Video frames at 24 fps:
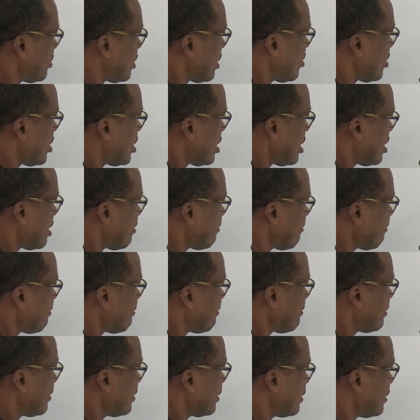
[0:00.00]
the power
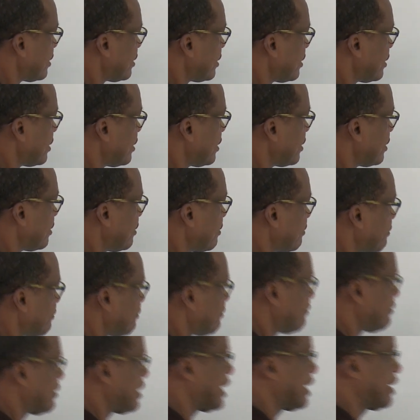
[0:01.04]
of
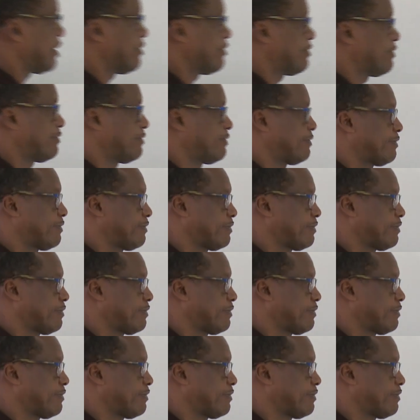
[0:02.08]
5.